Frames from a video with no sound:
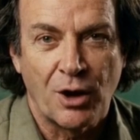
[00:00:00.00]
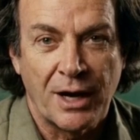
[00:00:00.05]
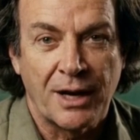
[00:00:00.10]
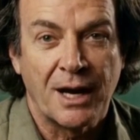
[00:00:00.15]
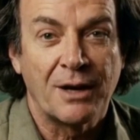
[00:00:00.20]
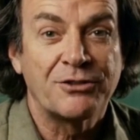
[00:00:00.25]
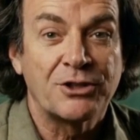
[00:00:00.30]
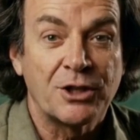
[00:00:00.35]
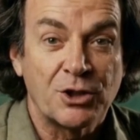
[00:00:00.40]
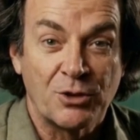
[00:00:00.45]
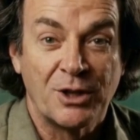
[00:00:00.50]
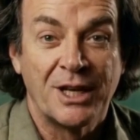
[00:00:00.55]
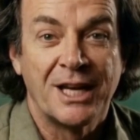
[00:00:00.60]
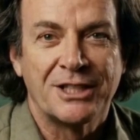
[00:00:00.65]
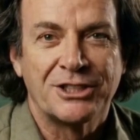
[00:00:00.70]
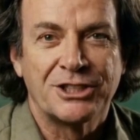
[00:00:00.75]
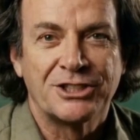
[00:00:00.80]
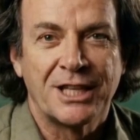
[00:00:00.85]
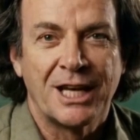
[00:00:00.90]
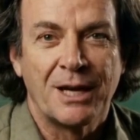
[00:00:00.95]
enough to
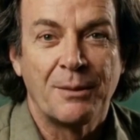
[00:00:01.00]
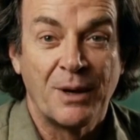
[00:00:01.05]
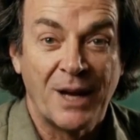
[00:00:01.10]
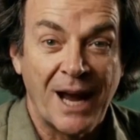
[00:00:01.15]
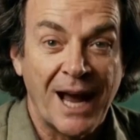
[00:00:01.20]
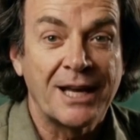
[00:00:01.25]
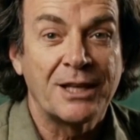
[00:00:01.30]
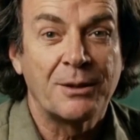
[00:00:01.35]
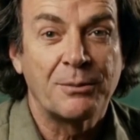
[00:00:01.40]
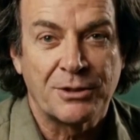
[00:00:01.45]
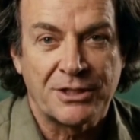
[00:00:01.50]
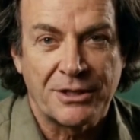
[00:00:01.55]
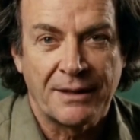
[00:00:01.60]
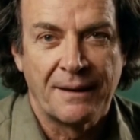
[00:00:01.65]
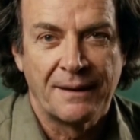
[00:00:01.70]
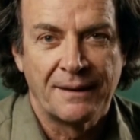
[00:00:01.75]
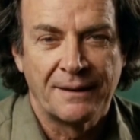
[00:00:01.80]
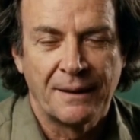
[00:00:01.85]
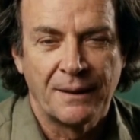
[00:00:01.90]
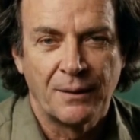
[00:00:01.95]
create stable atoms,
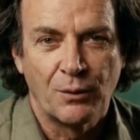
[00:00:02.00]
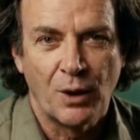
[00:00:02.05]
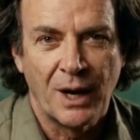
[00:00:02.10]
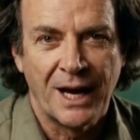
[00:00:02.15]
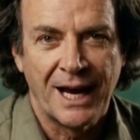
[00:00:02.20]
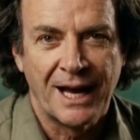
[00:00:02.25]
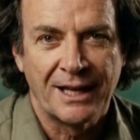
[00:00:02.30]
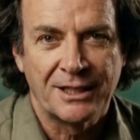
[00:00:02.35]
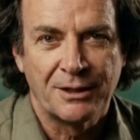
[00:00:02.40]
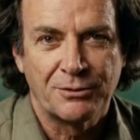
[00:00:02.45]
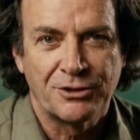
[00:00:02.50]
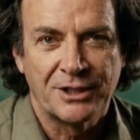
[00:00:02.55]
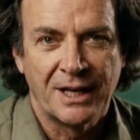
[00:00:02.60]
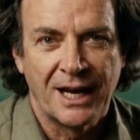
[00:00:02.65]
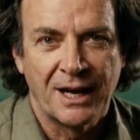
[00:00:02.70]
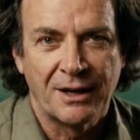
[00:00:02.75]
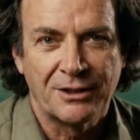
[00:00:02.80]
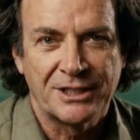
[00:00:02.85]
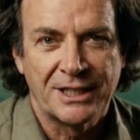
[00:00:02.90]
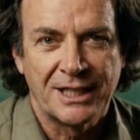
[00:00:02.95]
why atoms are
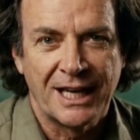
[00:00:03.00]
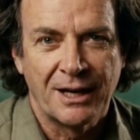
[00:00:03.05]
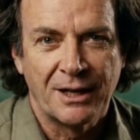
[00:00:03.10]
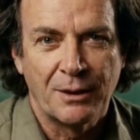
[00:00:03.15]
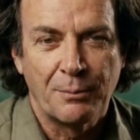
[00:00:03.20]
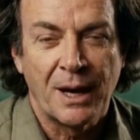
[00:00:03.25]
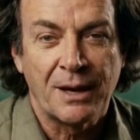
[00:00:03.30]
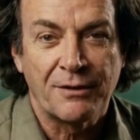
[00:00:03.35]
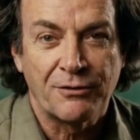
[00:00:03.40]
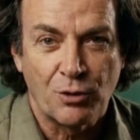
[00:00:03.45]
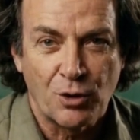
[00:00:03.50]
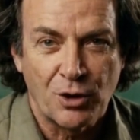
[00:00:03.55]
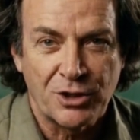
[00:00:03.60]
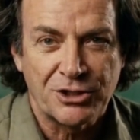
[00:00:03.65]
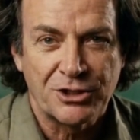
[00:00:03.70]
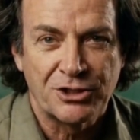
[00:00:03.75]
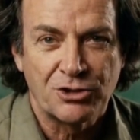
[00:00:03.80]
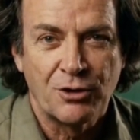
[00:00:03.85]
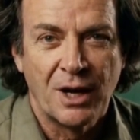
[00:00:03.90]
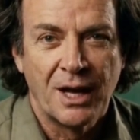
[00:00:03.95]
held together by
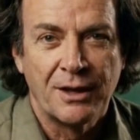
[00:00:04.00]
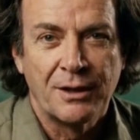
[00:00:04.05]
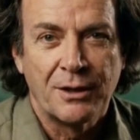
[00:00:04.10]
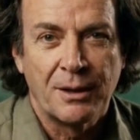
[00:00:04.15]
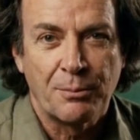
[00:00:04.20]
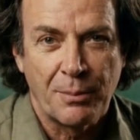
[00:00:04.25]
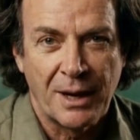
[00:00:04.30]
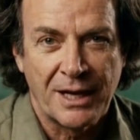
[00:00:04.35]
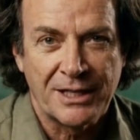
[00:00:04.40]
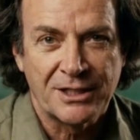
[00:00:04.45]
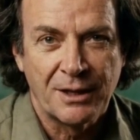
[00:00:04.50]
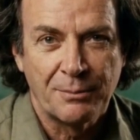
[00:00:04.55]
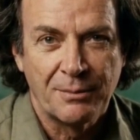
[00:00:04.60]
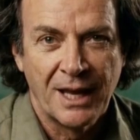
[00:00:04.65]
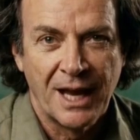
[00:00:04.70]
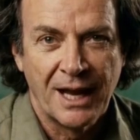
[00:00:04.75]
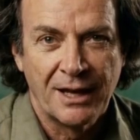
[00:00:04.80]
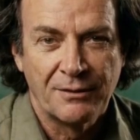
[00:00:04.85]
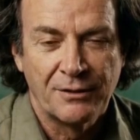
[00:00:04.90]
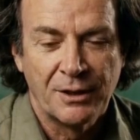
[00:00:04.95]
forces rather than by some
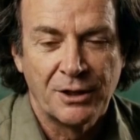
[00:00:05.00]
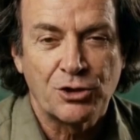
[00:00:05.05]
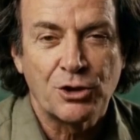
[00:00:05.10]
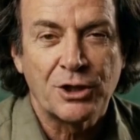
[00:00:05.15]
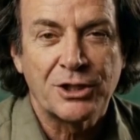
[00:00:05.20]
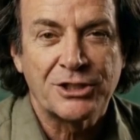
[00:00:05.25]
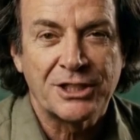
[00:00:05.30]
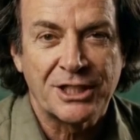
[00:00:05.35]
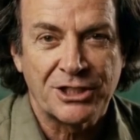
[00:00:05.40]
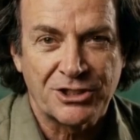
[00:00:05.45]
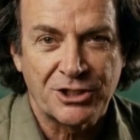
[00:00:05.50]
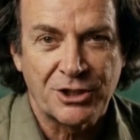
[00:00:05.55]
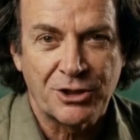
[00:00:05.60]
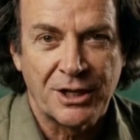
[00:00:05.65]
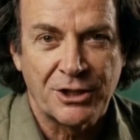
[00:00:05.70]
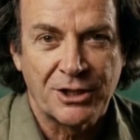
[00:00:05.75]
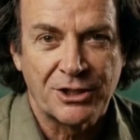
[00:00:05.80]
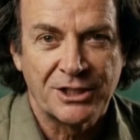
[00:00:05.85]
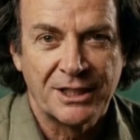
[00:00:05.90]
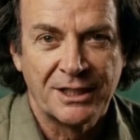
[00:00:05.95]
kind of intrinsic
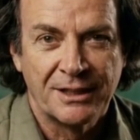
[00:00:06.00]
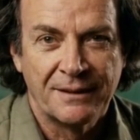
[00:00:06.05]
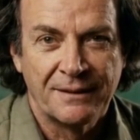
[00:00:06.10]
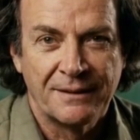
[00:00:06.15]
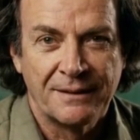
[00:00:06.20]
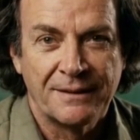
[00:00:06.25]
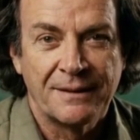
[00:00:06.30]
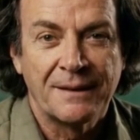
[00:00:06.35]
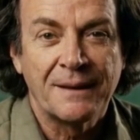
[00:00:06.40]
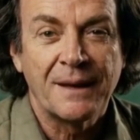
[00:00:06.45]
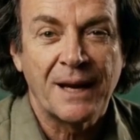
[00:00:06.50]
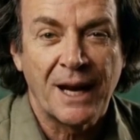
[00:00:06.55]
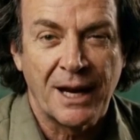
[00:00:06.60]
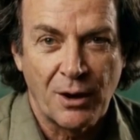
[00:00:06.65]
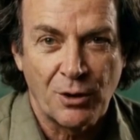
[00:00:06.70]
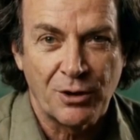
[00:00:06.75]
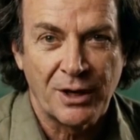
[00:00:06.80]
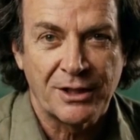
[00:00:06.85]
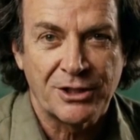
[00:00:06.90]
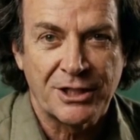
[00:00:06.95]
solidity. I
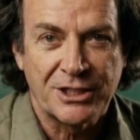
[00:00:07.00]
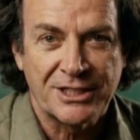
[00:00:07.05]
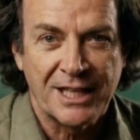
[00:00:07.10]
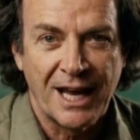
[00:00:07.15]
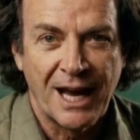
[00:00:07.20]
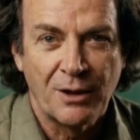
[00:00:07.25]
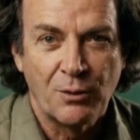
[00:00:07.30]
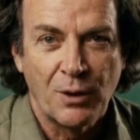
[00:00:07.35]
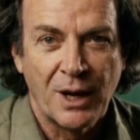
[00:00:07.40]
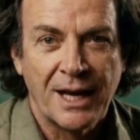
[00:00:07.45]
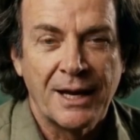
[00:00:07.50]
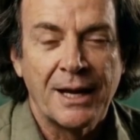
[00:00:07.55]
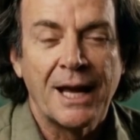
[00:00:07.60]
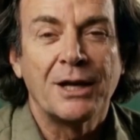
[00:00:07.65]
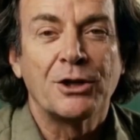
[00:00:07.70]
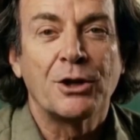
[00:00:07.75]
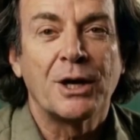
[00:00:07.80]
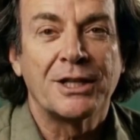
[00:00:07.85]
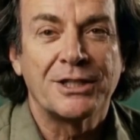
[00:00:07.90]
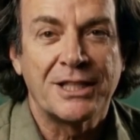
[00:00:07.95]
don't understand why
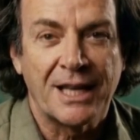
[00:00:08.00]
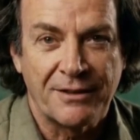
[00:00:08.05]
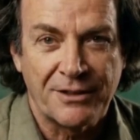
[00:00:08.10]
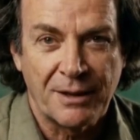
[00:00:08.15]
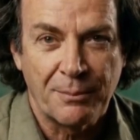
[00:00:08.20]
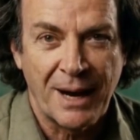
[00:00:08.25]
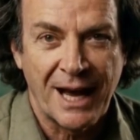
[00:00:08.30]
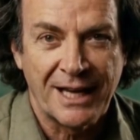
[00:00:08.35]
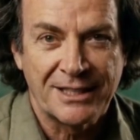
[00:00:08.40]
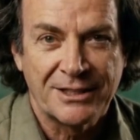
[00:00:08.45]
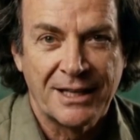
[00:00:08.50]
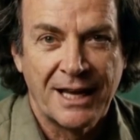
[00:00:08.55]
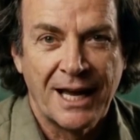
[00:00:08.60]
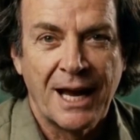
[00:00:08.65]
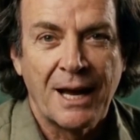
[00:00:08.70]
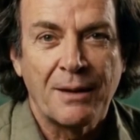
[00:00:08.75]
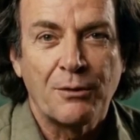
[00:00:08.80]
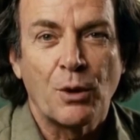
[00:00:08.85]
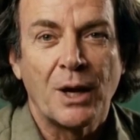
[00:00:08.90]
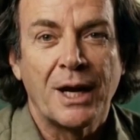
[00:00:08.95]
electrons have the mass they
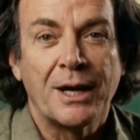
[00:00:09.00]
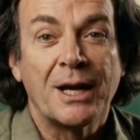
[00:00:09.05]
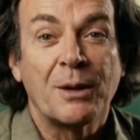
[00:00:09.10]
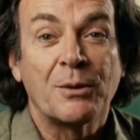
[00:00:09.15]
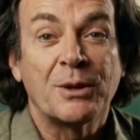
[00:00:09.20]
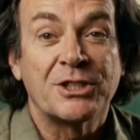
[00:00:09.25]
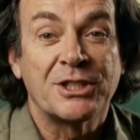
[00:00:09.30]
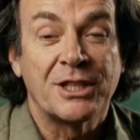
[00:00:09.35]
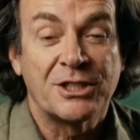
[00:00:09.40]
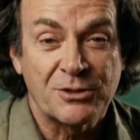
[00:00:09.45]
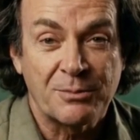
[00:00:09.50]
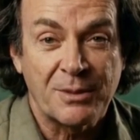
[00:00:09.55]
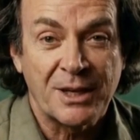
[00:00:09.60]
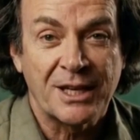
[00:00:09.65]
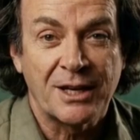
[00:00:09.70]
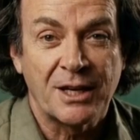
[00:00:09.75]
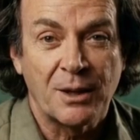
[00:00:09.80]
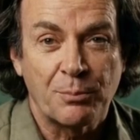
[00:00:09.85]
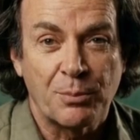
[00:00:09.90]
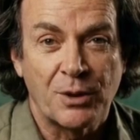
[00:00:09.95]
have, why they resist
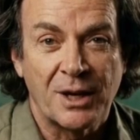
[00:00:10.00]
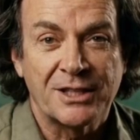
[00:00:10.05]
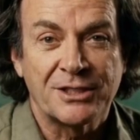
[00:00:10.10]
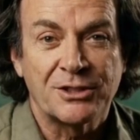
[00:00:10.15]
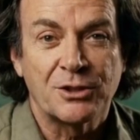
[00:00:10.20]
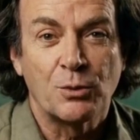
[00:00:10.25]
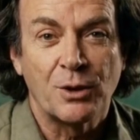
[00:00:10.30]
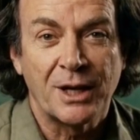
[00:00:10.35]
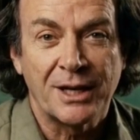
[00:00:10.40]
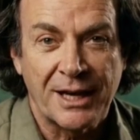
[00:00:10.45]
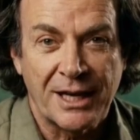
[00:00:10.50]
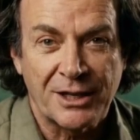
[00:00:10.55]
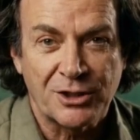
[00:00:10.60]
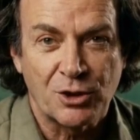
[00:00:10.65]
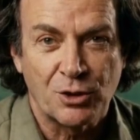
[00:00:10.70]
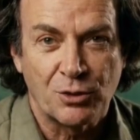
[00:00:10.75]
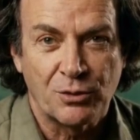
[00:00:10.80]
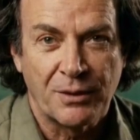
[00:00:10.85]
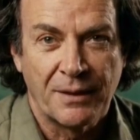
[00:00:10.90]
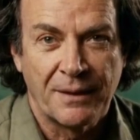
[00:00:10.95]
being compressed the way they
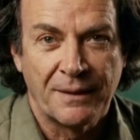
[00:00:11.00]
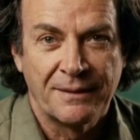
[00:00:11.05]
do.